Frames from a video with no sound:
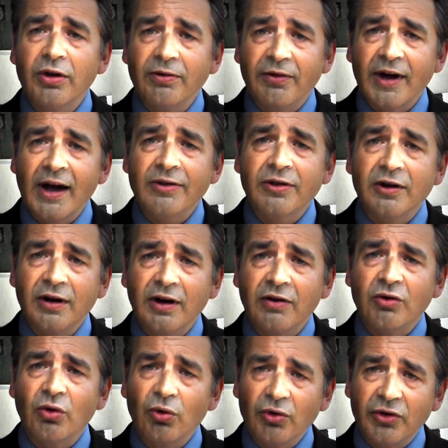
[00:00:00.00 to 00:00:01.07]
the fact that it is
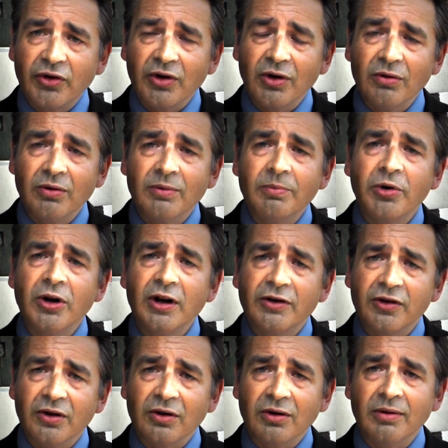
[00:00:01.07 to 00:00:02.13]
also
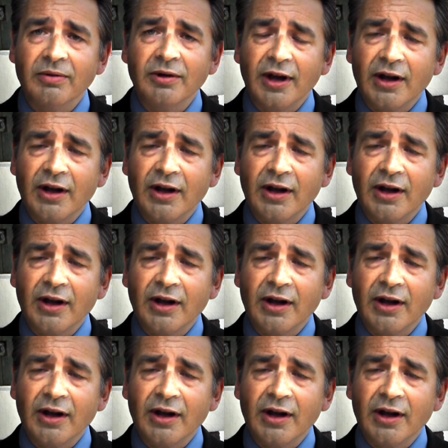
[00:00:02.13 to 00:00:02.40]
political.